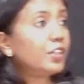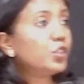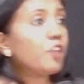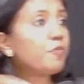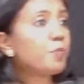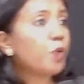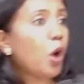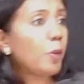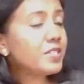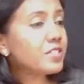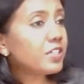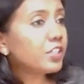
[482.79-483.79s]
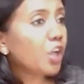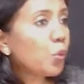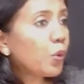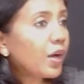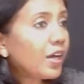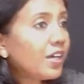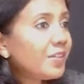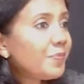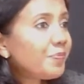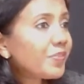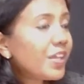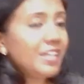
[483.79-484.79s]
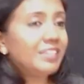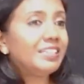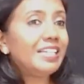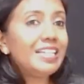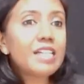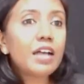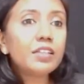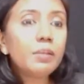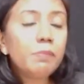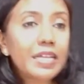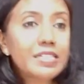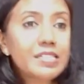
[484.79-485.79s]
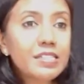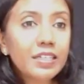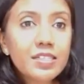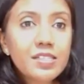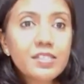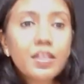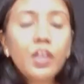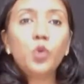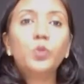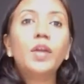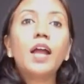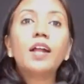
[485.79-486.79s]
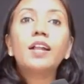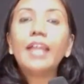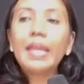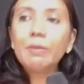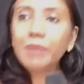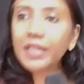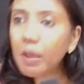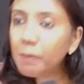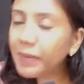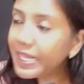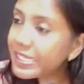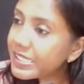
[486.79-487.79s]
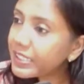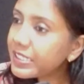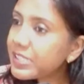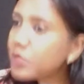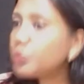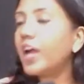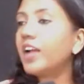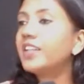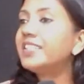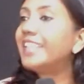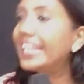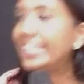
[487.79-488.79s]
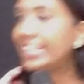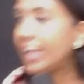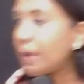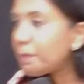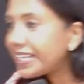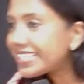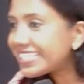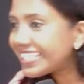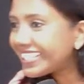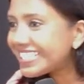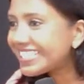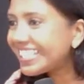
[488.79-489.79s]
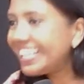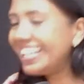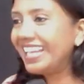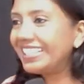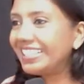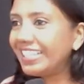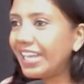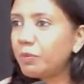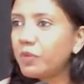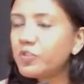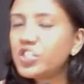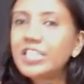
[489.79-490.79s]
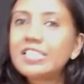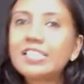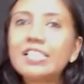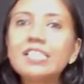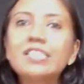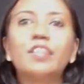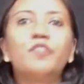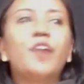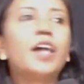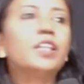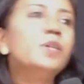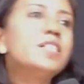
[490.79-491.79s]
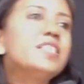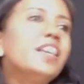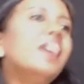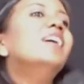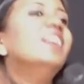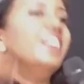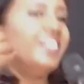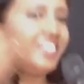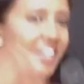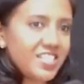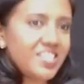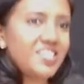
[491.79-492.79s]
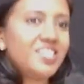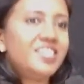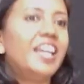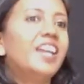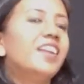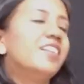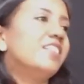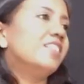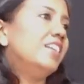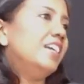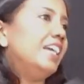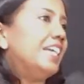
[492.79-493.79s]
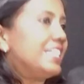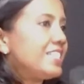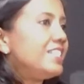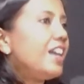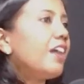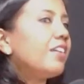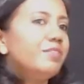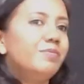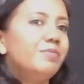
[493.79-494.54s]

you have promised in your word, these are the blessings. We are claiming our blessings. We are taking our blessings in the name of Jesus. The Father will say, Yes, take it. It's done.